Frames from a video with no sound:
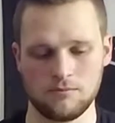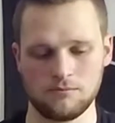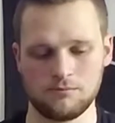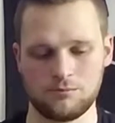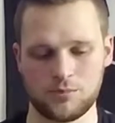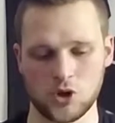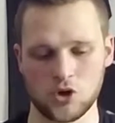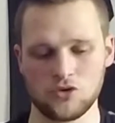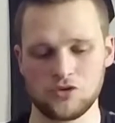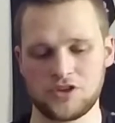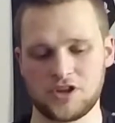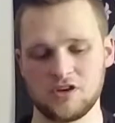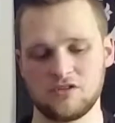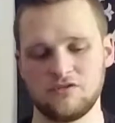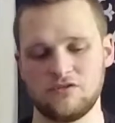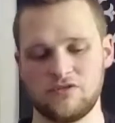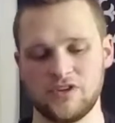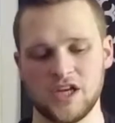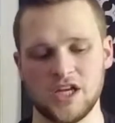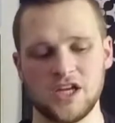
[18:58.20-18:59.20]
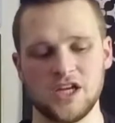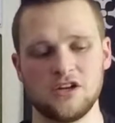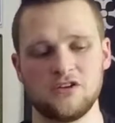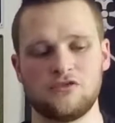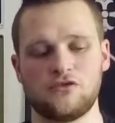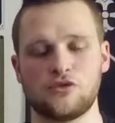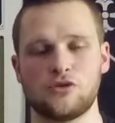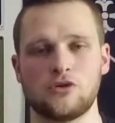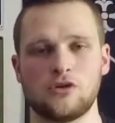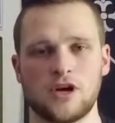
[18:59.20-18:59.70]
both convenient
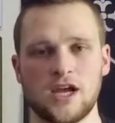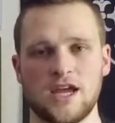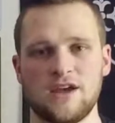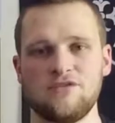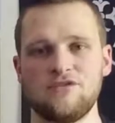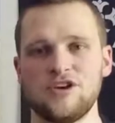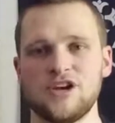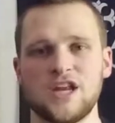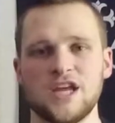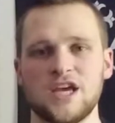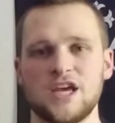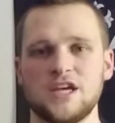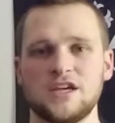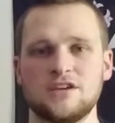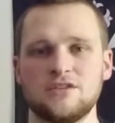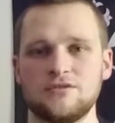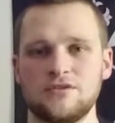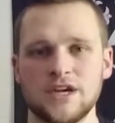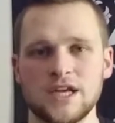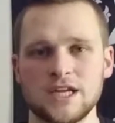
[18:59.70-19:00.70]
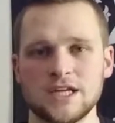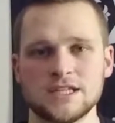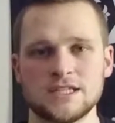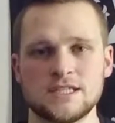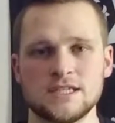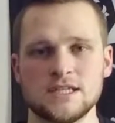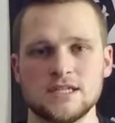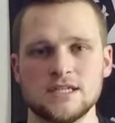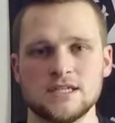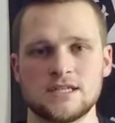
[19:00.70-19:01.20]
for everyday
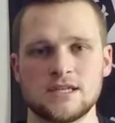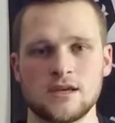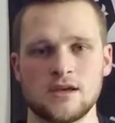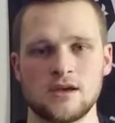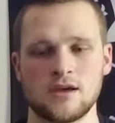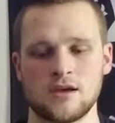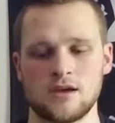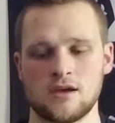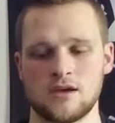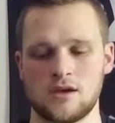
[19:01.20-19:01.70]
conveniences